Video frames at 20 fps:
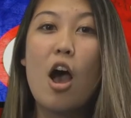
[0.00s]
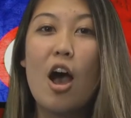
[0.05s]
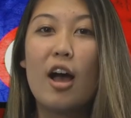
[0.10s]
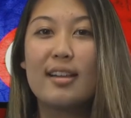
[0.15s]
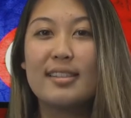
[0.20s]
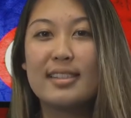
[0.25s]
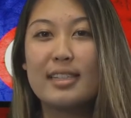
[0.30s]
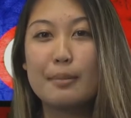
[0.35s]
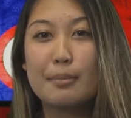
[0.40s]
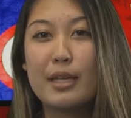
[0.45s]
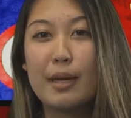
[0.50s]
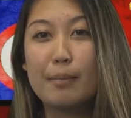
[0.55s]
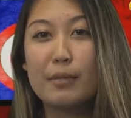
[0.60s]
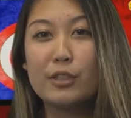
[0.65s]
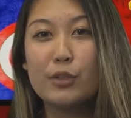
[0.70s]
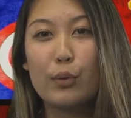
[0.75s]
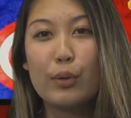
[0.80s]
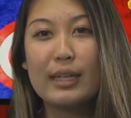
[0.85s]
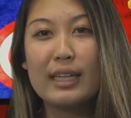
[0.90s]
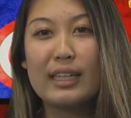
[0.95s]
On September
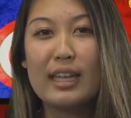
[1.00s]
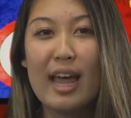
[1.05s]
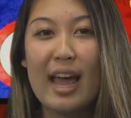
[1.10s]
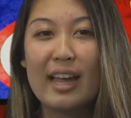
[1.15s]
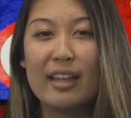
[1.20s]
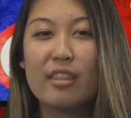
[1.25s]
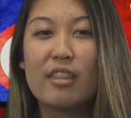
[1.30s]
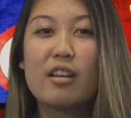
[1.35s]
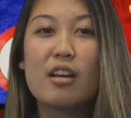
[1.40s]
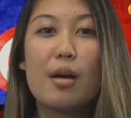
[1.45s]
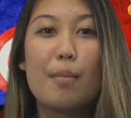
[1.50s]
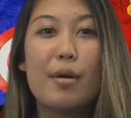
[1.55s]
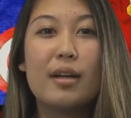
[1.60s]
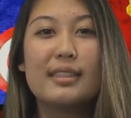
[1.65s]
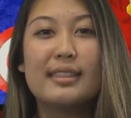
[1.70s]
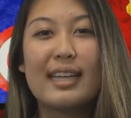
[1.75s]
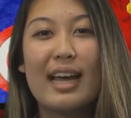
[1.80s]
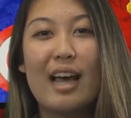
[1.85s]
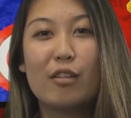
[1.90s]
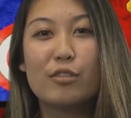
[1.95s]
29th, come
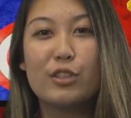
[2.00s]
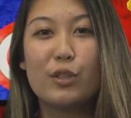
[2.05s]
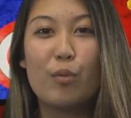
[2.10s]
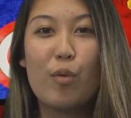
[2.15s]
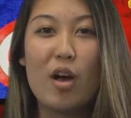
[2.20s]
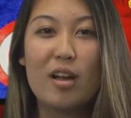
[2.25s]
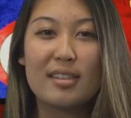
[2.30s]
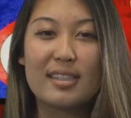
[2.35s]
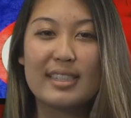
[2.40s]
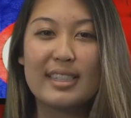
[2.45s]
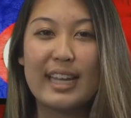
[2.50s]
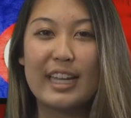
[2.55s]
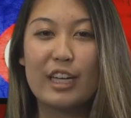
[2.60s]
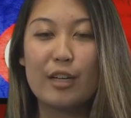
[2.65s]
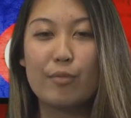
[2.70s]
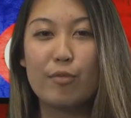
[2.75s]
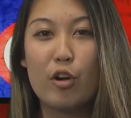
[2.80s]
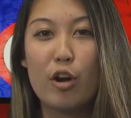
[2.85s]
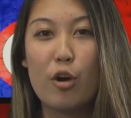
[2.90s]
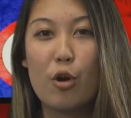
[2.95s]
on down to Wong
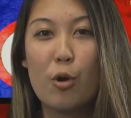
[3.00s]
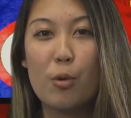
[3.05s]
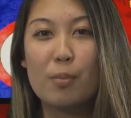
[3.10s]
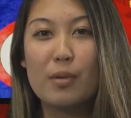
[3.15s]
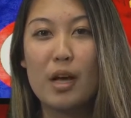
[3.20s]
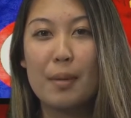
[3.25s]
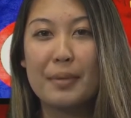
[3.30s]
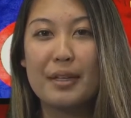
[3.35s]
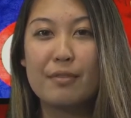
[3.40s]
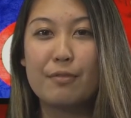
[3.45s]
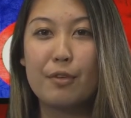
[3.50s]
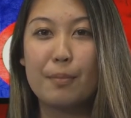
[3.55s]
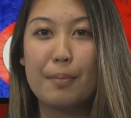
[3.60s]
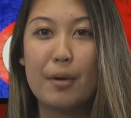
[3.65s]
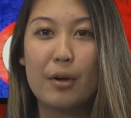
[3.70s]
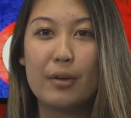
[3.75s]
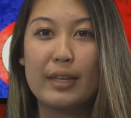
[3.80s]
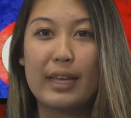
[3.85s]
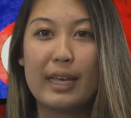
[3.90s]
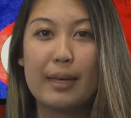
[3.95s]
Stadium for our homecoming
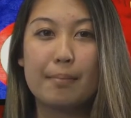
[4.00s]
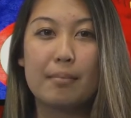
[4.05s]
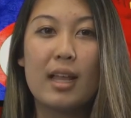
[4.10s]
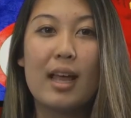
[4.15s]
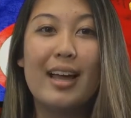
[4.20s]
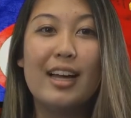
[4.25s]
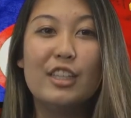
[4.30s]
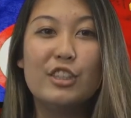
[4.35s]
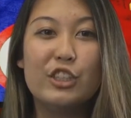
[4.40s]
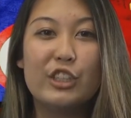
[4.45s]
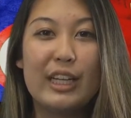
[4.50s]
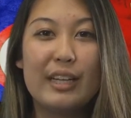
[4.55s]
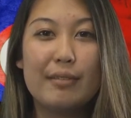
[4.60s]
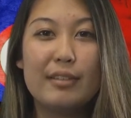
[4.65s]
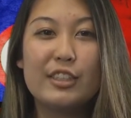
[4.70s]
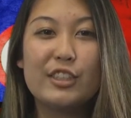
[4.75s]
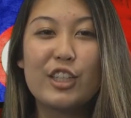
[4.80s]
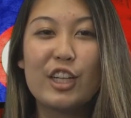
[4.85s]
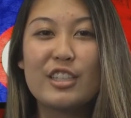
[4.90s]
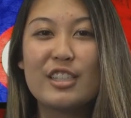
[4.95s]
football game.
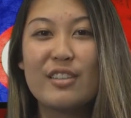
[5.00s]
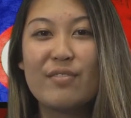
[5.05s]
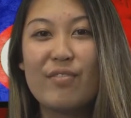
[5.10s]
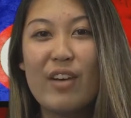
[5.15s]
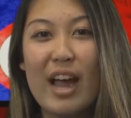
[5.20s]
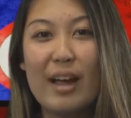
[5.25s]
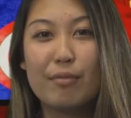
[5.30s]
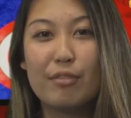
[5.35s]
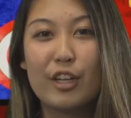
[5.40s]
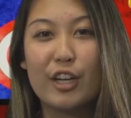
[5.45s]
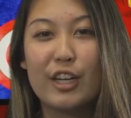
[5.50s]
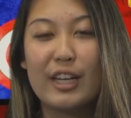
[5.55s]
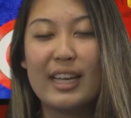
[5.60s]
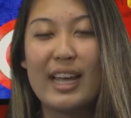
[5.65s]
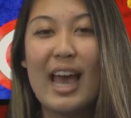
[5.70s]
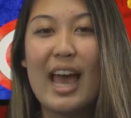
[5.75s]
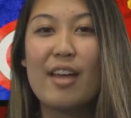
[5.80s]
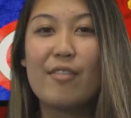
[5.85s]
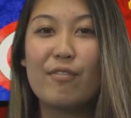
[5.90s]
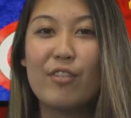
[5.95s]
JV starts at
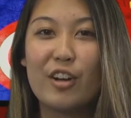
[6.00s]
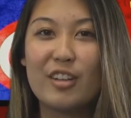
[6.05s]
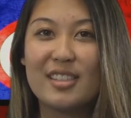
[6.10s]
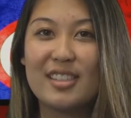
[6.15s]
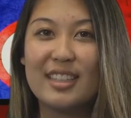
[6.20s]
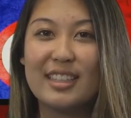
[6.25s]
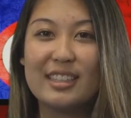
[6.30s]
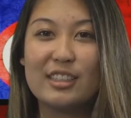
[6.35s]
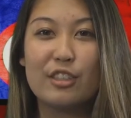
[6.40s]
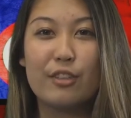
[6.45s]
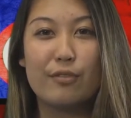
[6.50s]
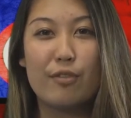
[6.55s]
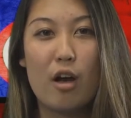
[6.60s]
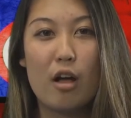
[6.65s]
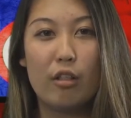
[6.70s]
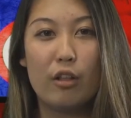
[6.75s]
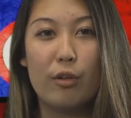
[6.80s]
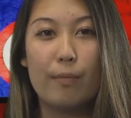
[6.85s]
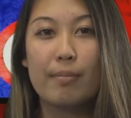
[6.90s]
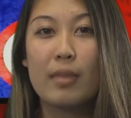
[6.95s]
5:30 and varsity to
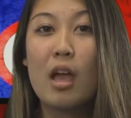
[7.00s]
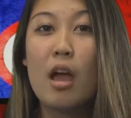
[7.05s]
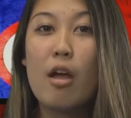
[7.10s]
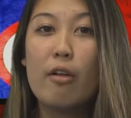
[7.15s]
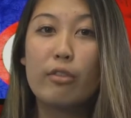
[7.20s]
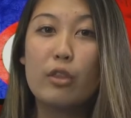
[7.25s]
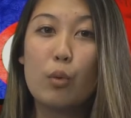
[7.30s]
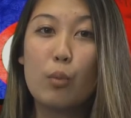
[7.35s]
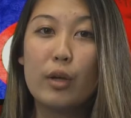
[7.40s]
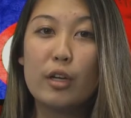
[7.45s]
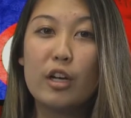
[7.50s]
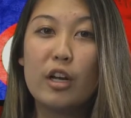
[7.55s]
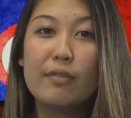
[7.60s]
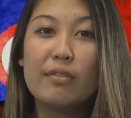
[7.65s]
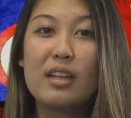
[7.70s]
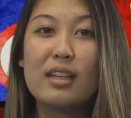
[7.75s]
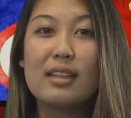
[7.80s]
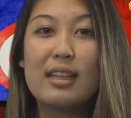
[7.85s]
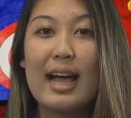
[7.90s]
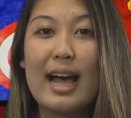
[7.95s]
follow. The winner of
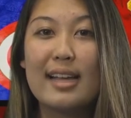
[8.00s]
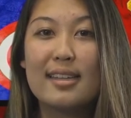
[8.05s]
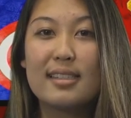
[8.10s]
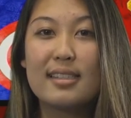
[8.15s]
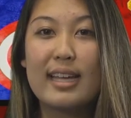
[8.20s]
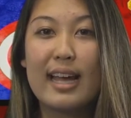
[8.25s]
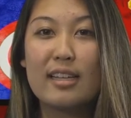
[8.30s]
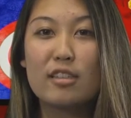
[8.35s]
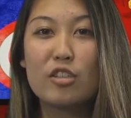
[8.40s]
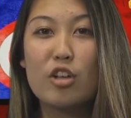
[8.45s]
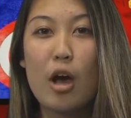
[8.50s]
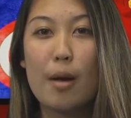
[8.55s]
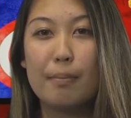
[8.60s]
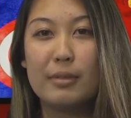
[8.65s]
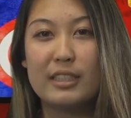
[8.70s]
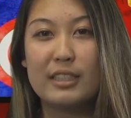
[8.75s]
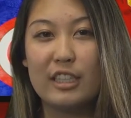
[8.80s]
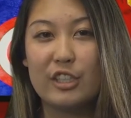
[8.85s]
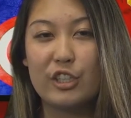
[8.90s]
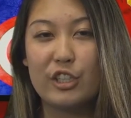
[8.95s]
the class dance
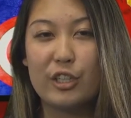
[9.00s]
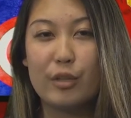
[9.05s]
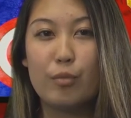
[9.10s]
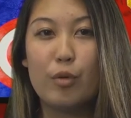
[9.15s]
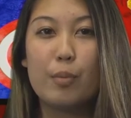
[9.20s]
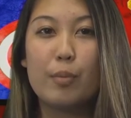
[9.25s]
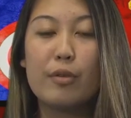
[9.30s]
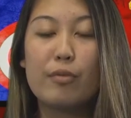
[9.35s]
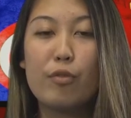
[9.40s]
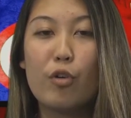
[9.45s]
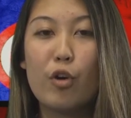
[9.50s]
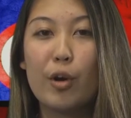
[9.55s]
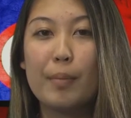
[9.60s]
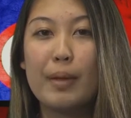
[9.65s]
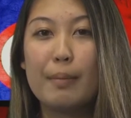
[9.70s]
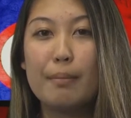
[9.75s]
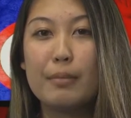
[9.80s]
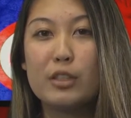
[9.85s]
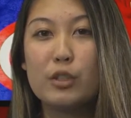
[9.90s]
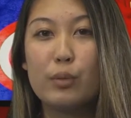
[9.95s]
competition will perform
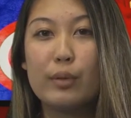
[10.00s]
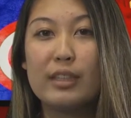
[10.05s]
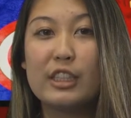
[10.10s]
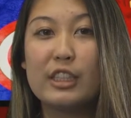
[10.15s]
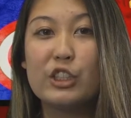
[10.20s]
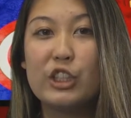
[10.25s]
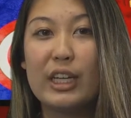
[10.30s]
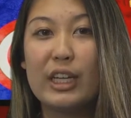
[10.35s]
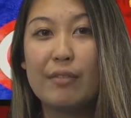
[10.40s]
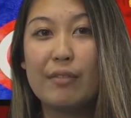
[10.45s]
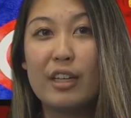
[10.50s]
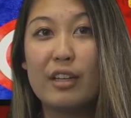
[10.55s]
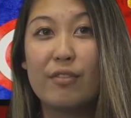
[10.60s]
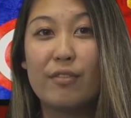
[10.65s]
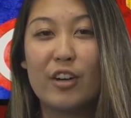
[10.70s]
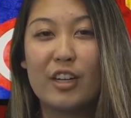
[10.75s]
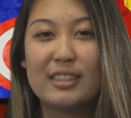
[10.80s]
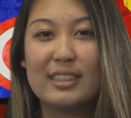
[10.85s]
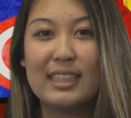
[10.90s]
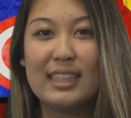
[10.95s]
in between the JV and
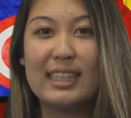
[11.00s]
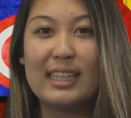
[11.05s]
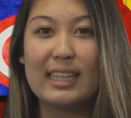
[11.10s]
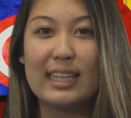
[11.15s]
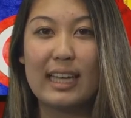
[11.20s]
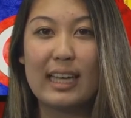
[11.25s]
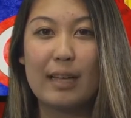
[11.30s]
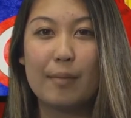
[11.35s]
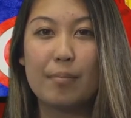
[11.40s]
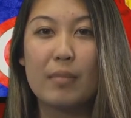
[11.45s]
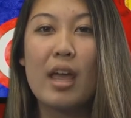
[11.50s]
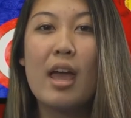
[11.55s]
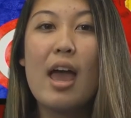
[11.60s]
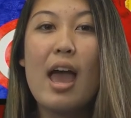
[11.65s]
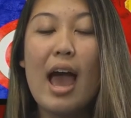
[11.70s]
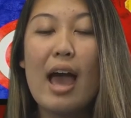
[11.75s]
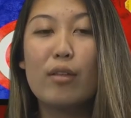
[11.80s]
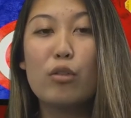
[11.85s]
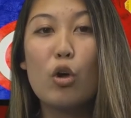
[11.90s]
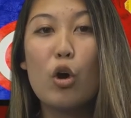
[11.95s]
varsity game,
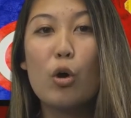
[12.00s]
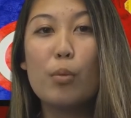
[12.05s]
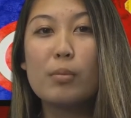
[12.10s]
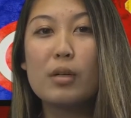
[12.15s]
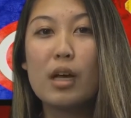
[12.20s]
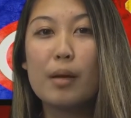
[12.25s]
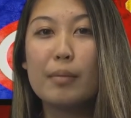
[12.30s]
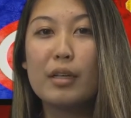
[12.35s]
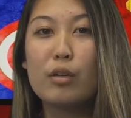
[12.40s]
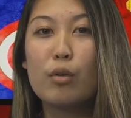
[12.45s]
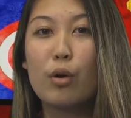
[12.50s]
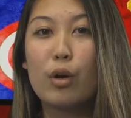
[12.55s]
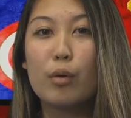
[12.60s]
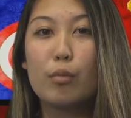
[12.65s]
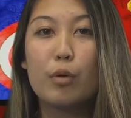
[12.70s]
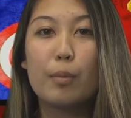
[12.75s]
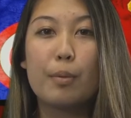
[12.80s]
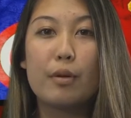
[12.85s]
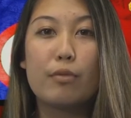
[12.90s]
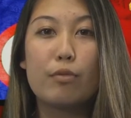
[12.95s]
and the homecoming court
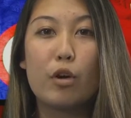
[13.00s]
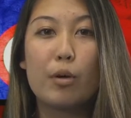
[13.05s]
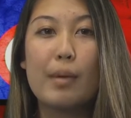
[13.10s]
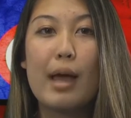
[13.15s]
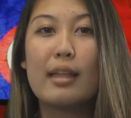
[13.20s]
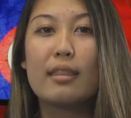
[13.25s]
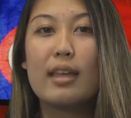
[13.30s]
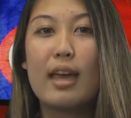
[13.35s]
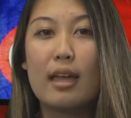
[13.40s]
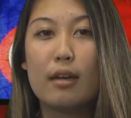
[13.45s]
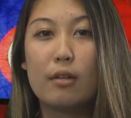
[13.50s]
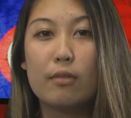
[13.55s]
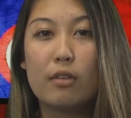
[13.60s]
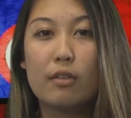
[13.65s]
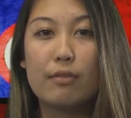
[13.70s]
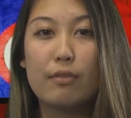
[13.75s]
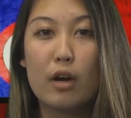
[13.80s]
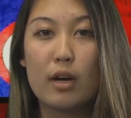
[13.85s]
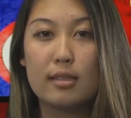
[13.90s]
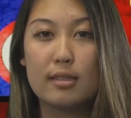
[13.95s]
will perform at the end of
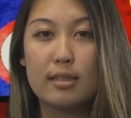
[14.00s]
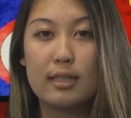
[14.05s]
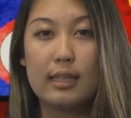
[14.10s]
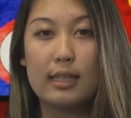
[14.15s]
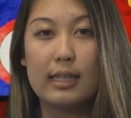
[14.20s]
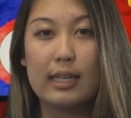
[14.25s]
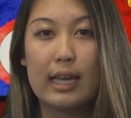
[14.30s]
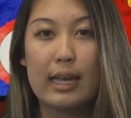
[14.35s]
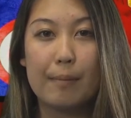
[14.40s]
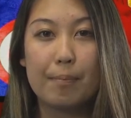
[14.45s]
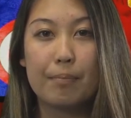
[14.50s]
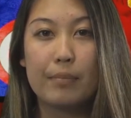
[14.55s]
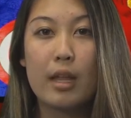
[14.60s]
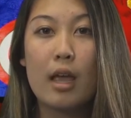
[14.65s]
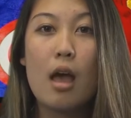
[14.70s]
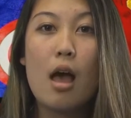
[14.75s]
the varsity game.